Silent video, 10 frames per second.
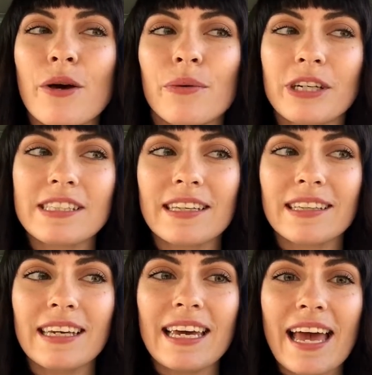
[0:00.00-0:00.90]

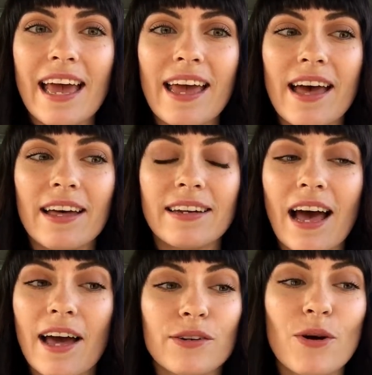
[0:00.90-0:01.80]
recently, and
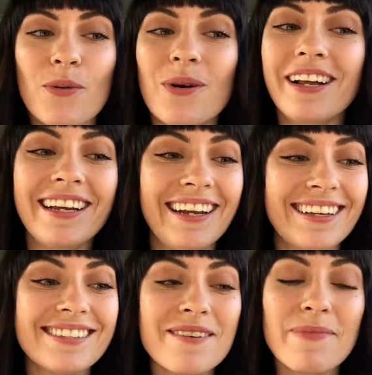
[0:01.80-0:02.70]
I don't know what it
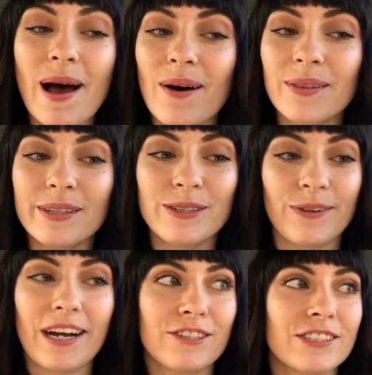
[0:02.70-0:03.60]
is about the
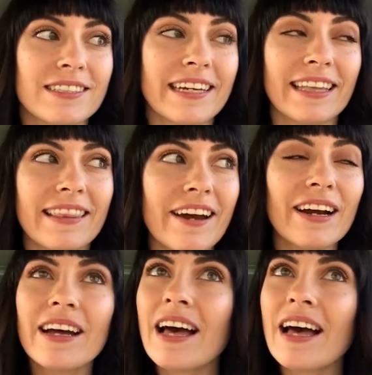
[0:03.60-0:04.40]
directions to get there.